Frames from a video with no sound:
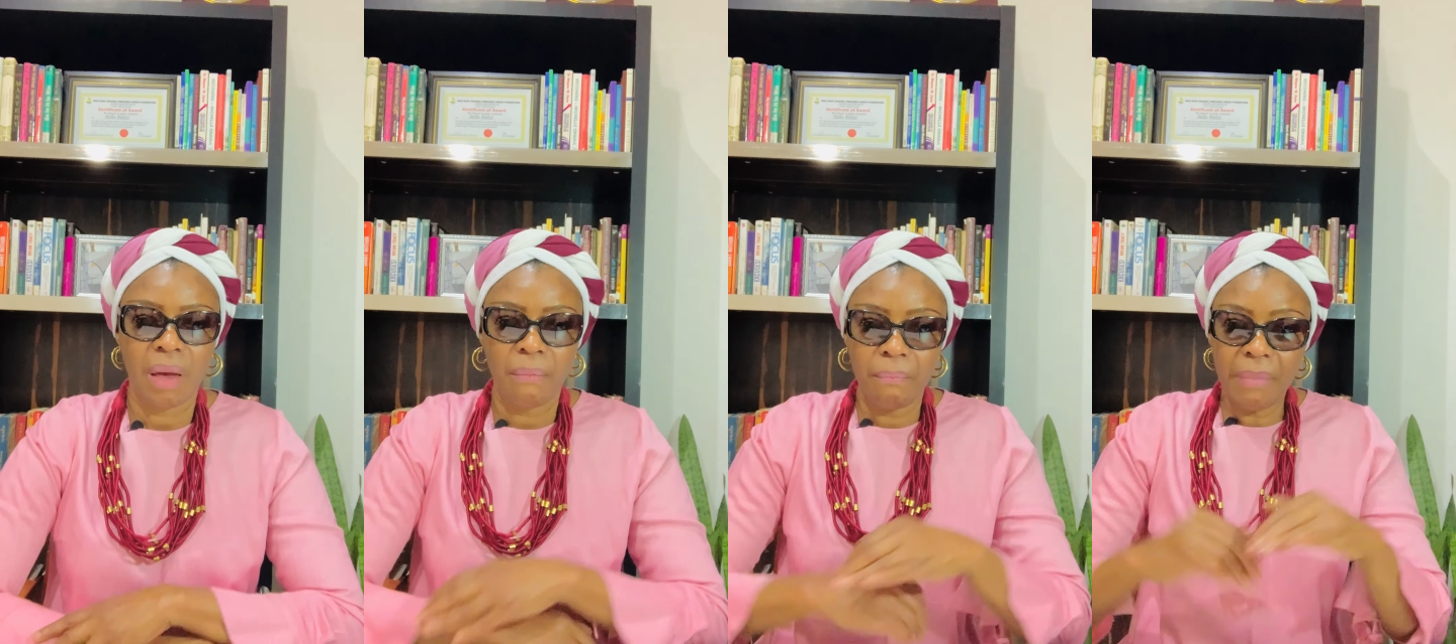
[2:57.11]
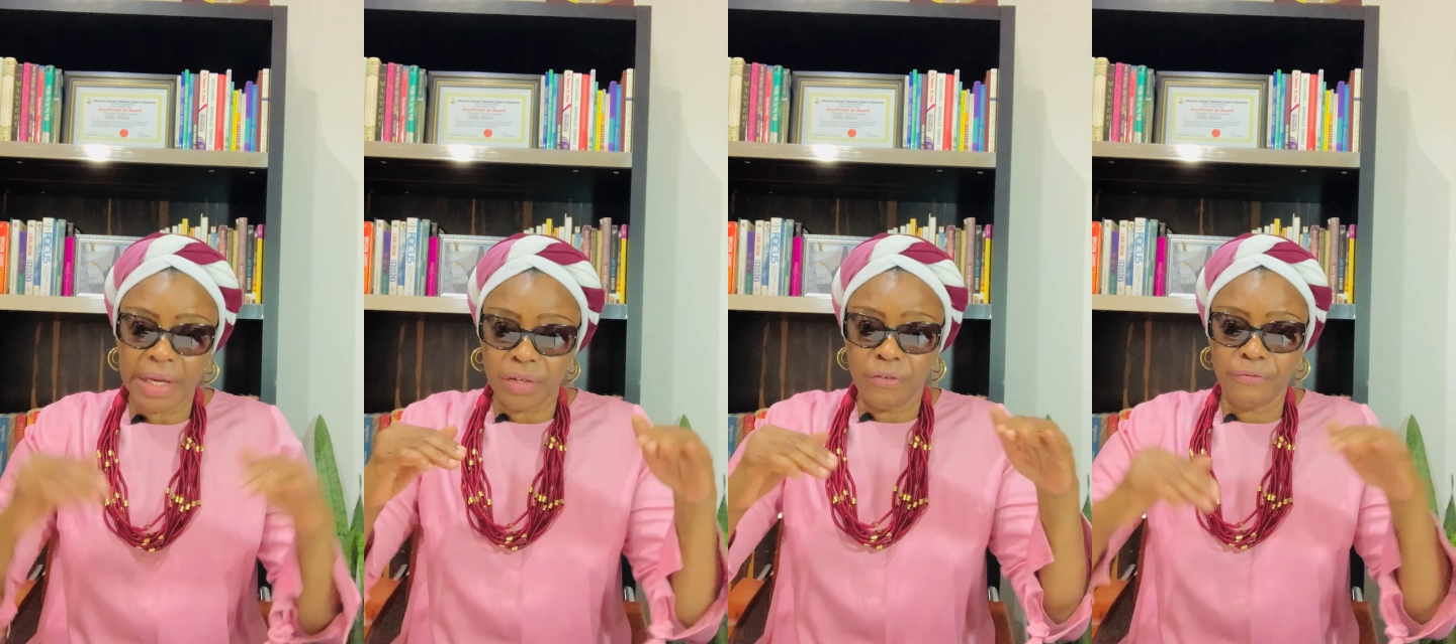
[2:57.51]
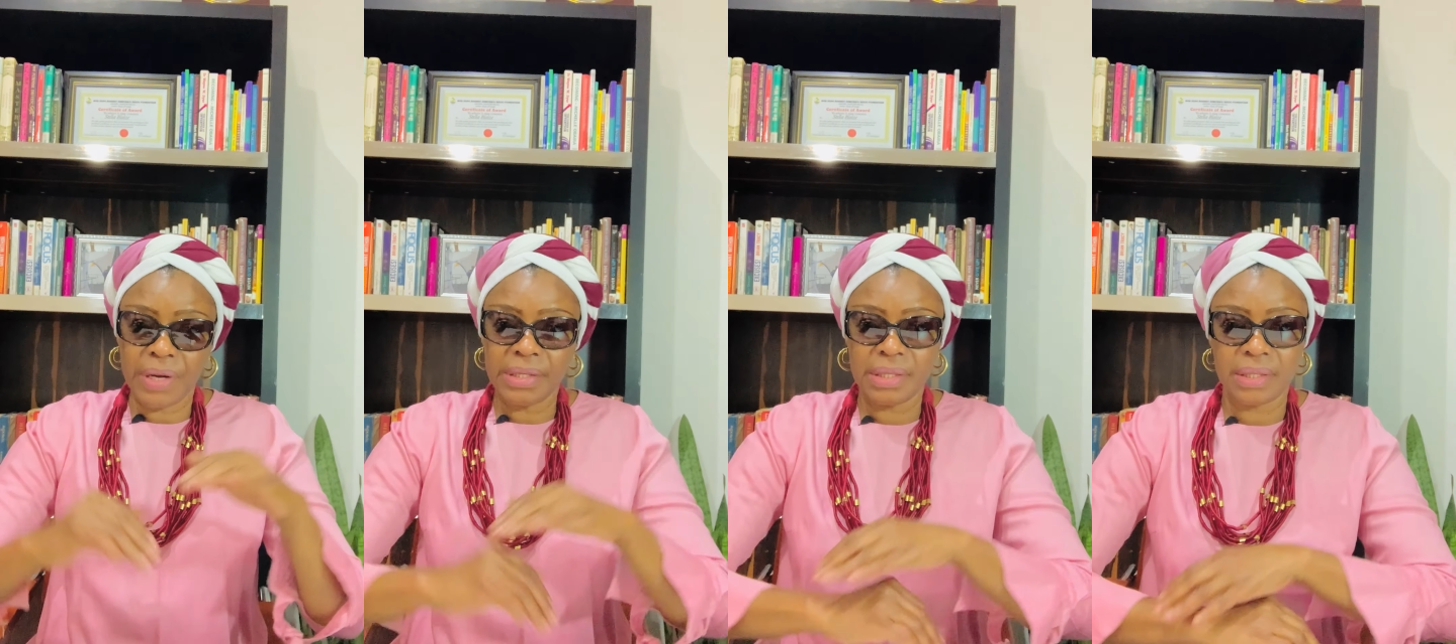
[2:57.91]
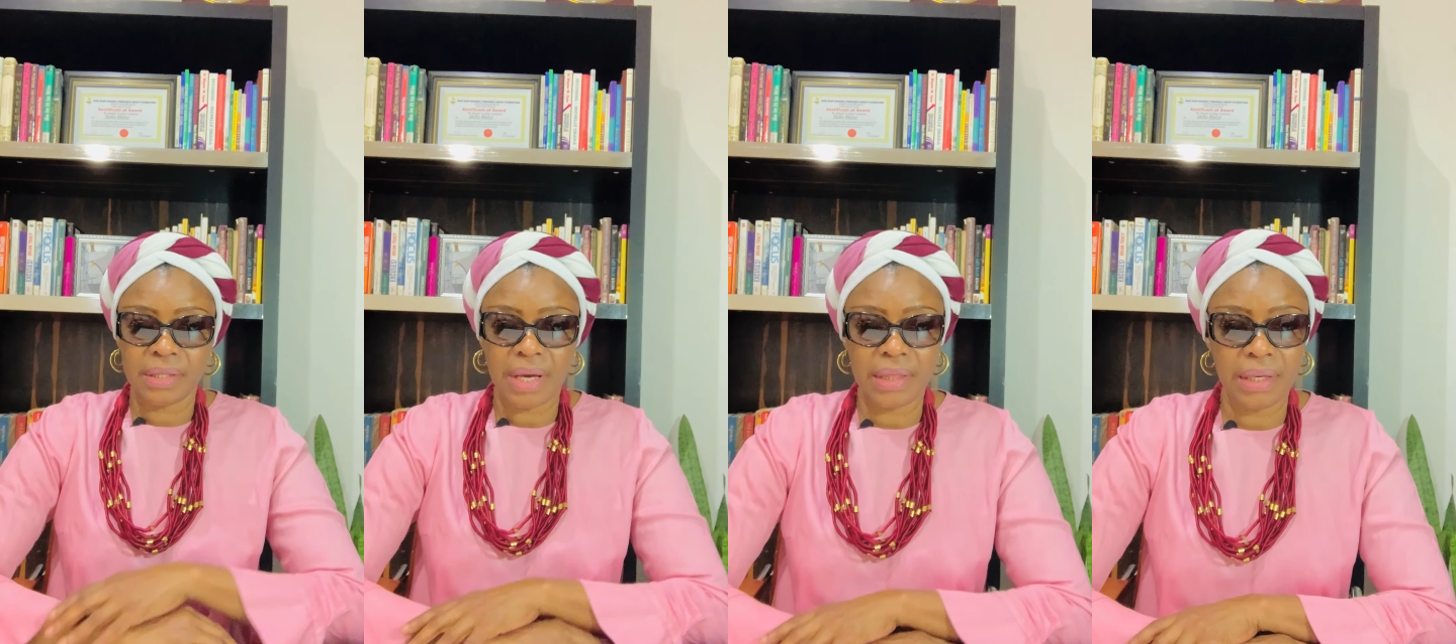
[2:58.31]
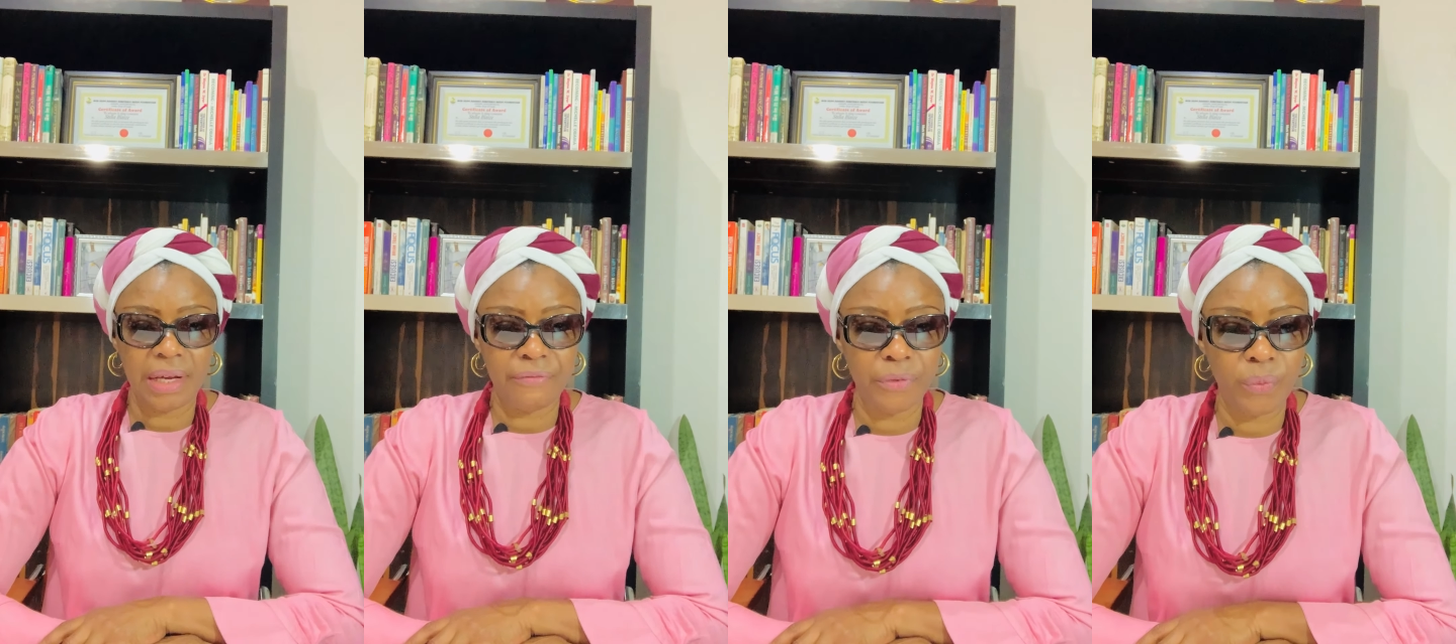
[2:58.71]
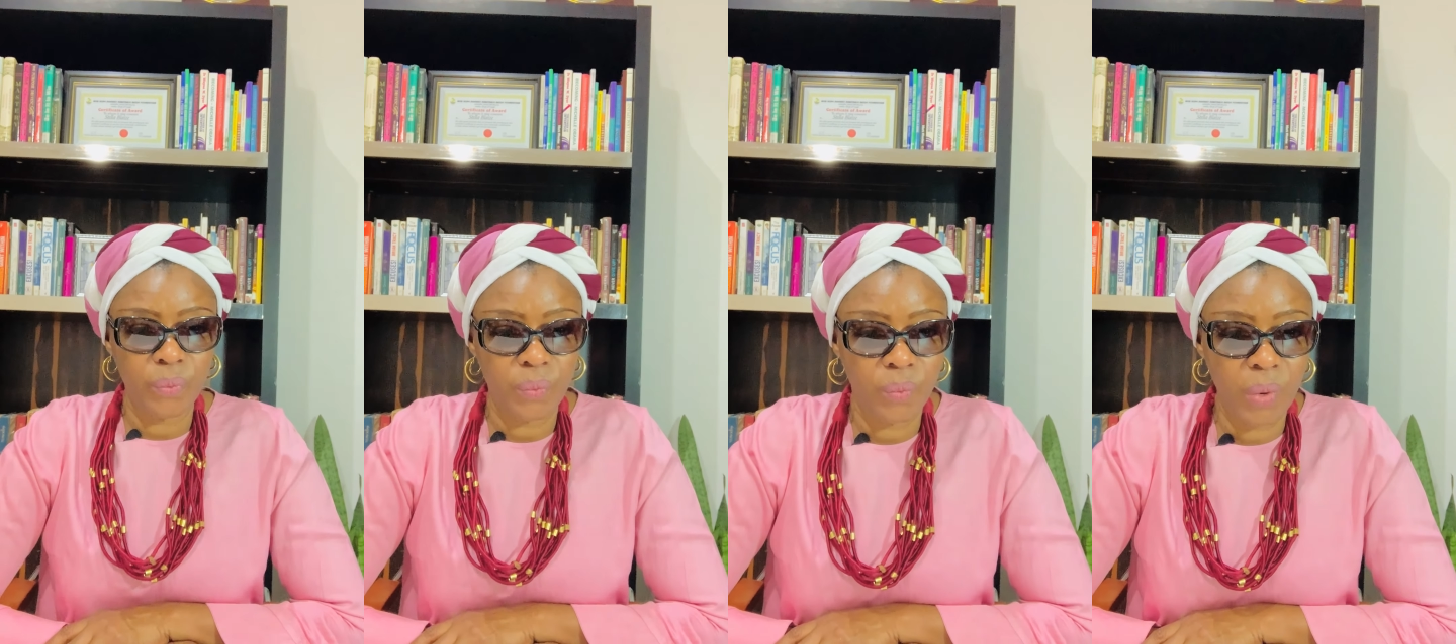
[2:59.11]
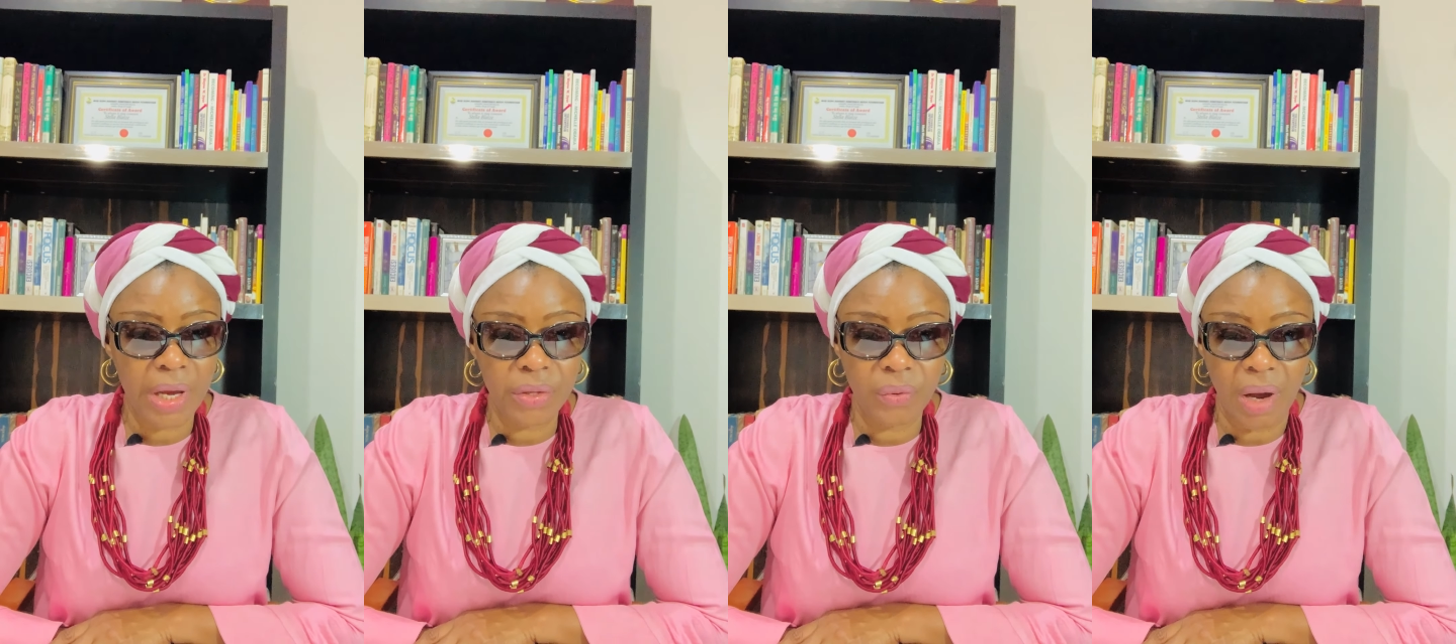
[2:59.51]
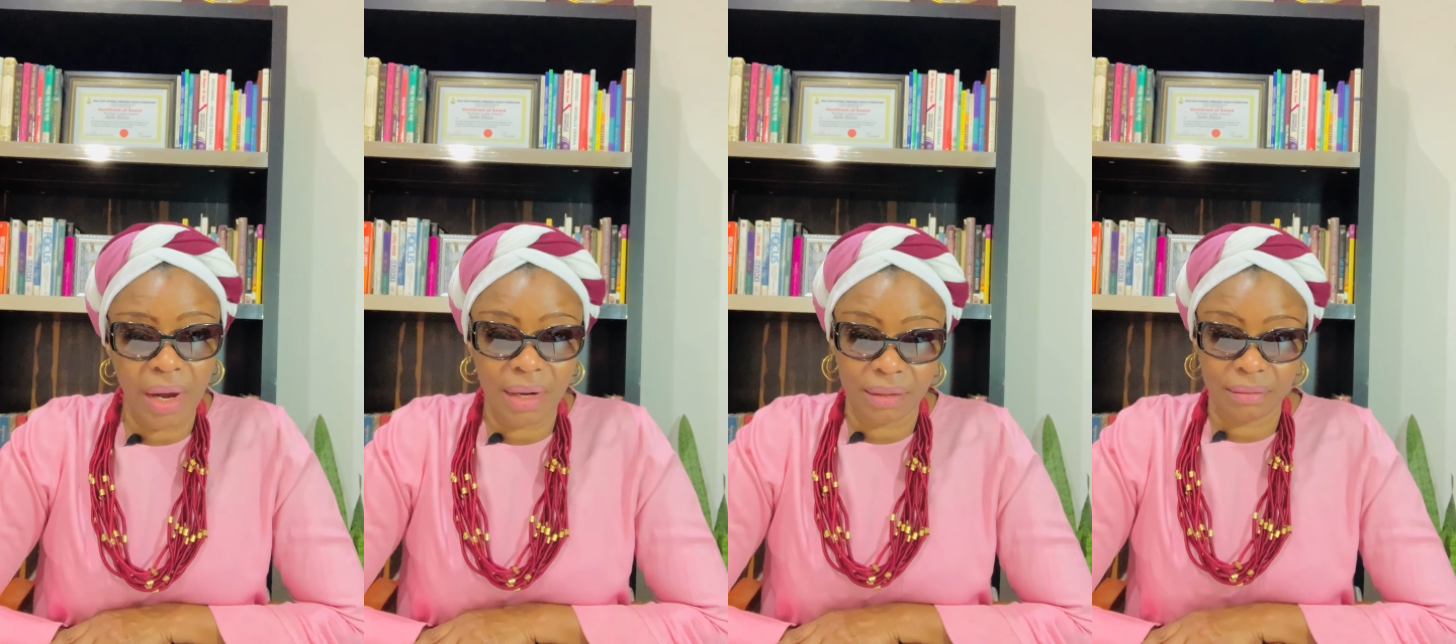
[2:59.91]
make new friends at the level where you are.